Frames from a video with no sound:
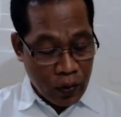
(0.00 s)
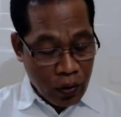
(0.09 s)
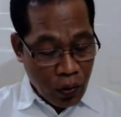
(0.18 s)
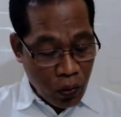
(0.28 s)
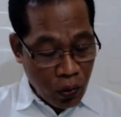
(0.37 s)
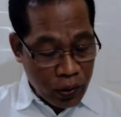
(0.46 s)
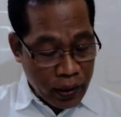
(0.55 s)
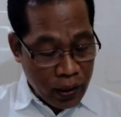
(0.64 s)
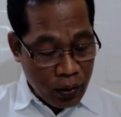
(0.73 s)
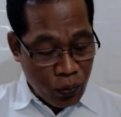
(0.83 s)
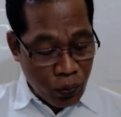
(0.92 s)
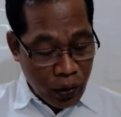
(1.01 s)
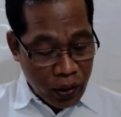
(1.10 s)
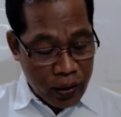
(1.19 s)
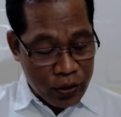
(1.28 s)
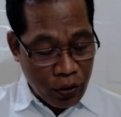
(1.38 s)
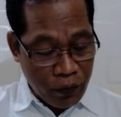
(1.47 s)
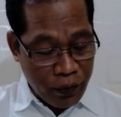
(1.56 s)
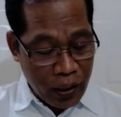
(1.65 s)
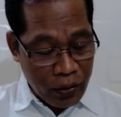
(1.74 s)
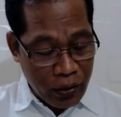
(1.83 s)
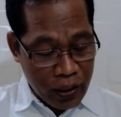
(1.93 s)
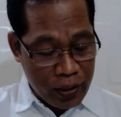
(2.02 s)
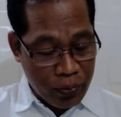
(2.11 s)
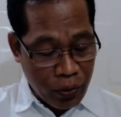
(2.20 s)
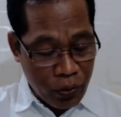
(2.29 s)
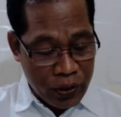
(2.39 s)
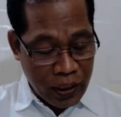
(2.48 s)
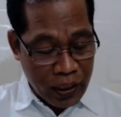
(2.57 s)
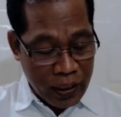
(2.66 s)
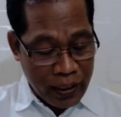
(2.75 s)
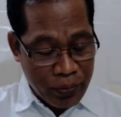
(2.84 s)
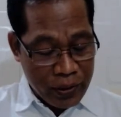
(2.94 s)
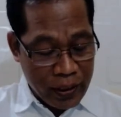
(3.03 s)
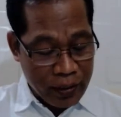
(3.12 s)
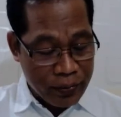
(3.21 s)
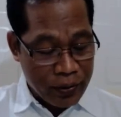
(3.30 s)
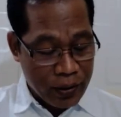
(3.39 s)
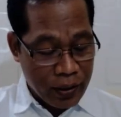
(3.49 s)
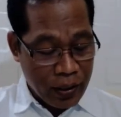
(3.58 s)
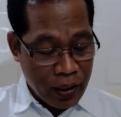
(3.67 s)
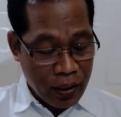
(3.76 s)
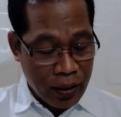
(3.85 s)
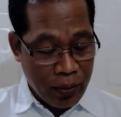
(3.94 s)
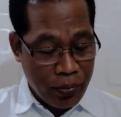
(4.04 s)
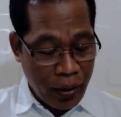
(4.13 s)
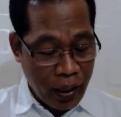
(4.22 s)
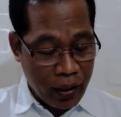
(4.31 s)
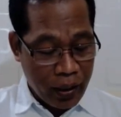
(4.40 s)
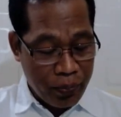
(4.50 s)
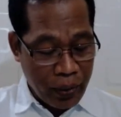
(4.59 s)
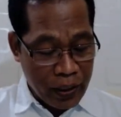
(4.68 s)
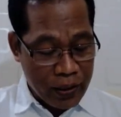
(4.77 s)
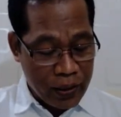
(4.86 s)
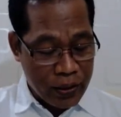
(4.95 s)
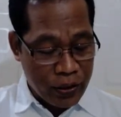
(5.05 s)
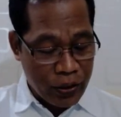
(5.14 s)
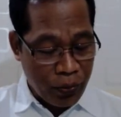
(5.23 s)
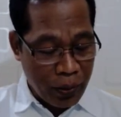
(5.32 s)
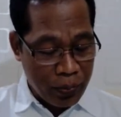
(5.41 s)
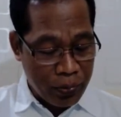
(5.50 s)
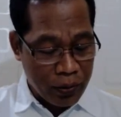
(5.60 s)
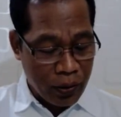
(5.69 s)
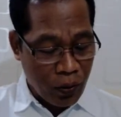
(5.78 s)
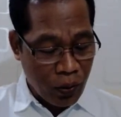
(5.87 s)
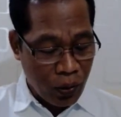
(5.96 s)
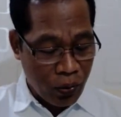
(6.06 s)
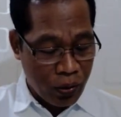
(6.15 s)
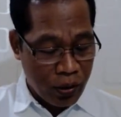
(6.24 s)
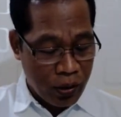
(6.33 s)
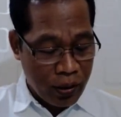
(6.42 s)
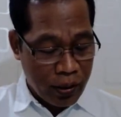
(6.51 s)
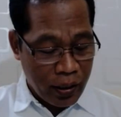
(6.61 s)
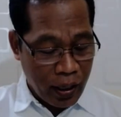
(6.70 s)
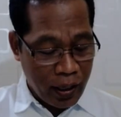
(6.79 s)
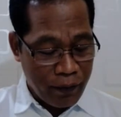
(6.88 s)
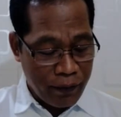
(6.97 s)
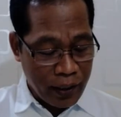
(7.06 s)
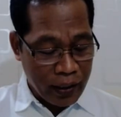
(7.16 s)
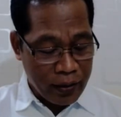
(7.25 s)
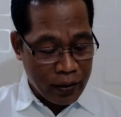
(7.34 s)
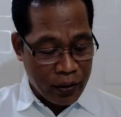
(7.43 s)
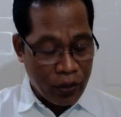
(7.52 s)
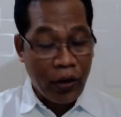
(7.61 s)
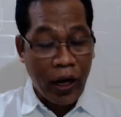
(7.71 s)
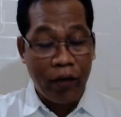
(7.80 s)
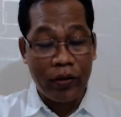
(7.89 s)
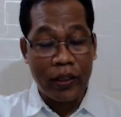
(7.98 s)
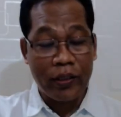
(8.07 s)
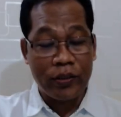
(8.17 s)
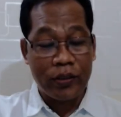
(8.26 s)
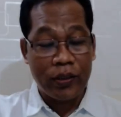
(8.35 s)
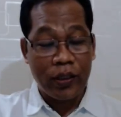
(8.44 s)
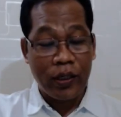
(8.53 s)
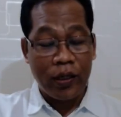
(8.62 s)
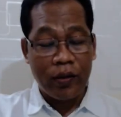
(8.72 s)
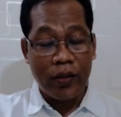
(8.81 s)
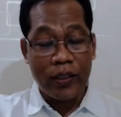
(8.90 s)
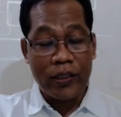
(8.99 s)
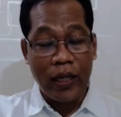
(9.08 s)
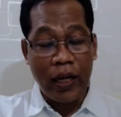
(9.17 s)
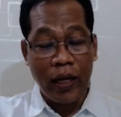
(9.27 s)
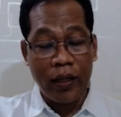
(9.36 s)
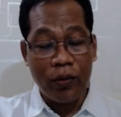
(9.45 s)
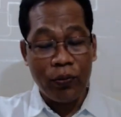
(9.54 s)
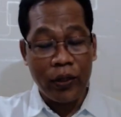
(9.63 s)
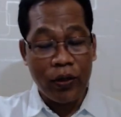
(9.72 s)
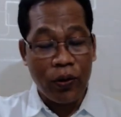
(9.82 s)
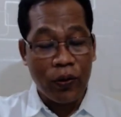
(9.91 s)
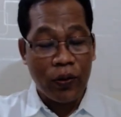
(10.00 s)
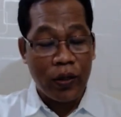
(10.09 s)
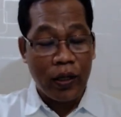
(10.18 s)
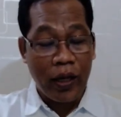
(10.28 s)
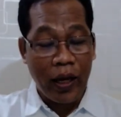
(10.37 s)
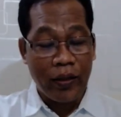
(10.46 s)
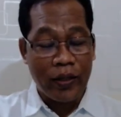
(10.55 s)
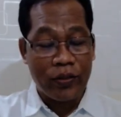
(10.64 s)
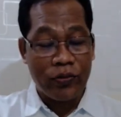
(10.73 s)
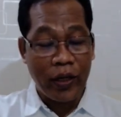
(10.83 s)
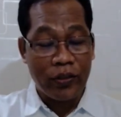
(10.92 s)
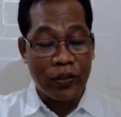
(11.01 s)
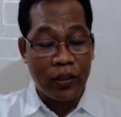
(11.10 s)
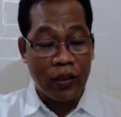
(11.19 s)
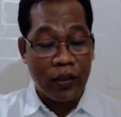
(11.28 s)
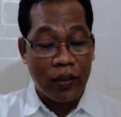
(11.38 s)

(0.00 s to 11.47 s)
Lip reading: All the workers of iniquity boast in themselves. They break in pieces your people, O Lord, and afflict your heritage. They slay the widow and the stranger,